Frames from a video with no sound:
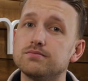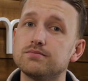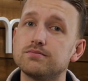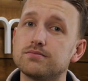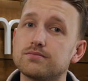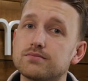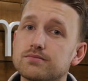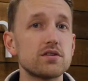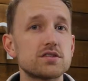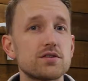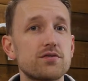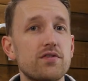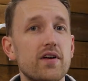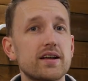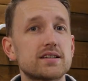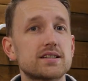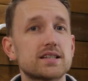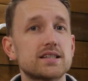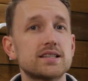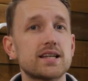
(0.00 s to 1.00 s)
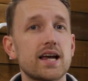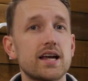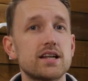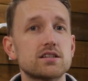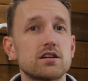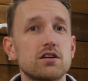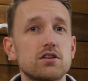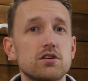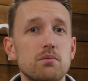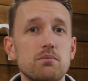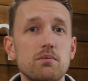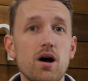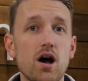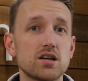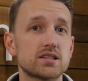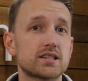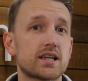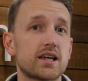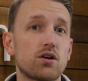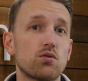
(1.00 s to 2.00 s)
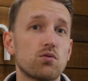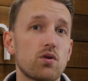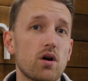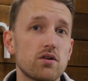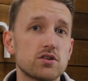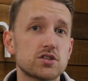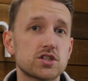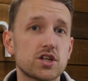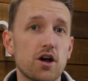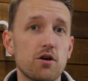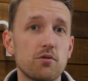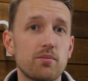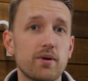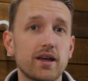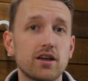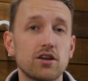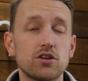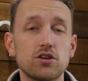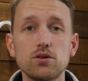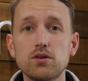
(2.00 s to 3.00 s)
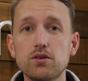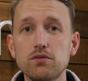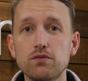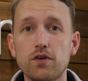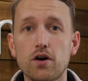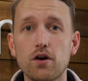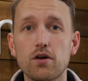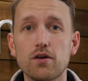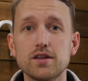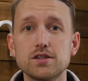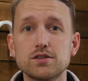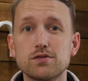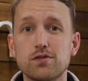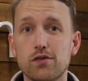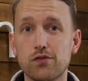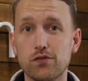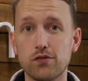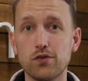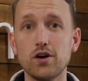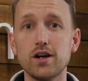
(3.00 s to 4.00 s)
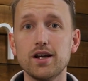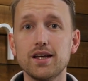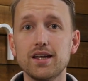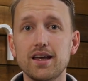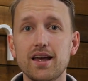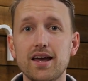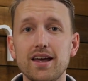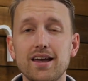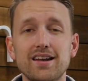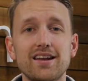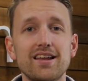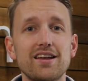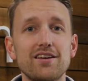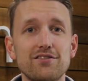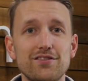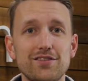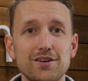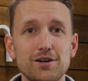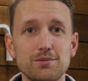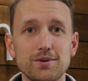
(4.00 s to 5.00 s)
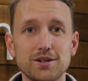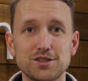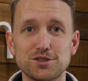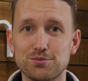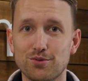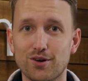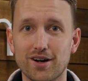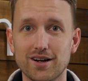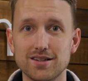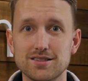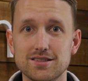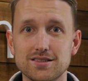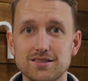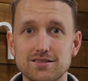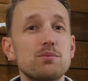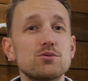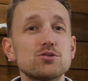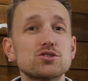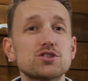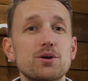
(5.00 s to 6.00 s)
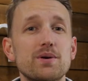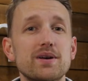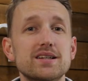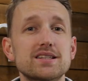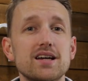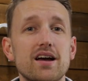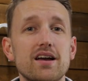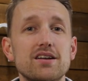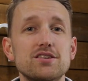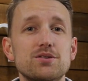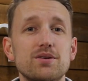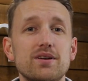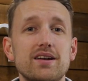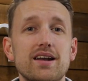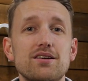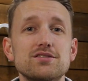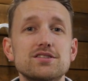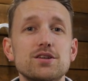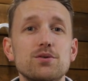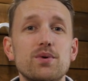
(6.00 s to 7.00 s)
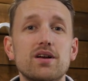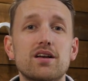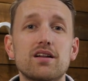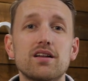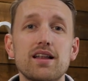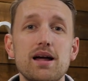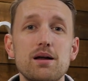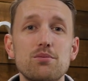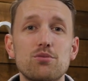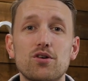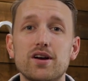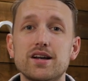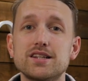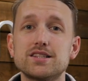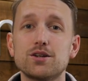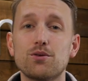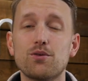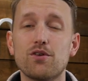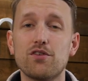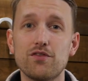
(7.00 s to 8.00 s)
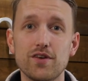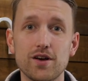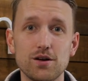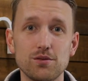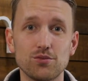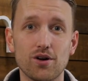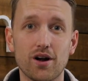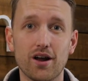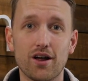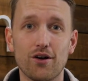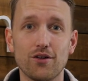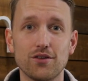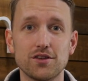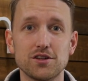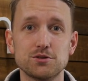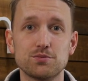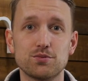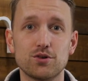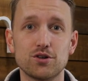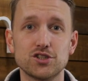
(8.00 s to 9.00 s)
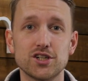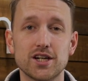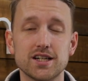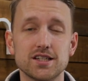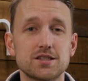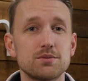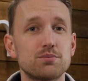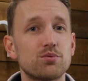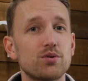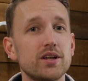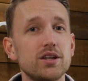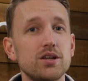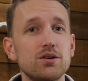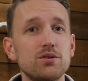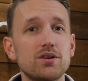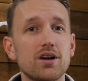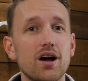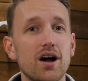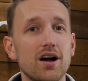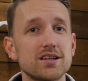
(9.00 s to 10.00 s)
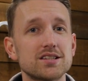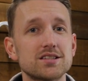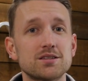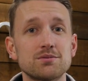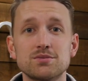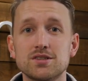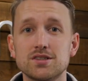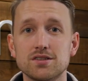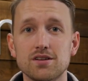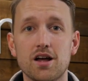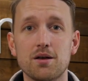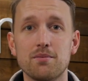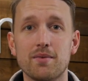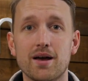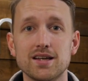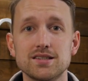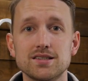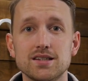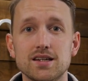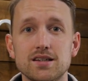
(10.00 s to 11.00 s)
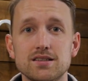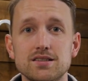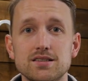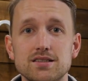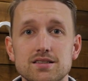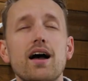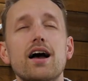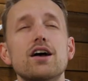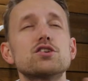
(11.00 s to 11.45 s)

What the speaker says: Though this effect contains a lot of masking rotoscoping, you can follow this for free in HitFilm Express. I'm also excited to announce that we're collaborating with Film Riot on this project to bring you guys some slime assets,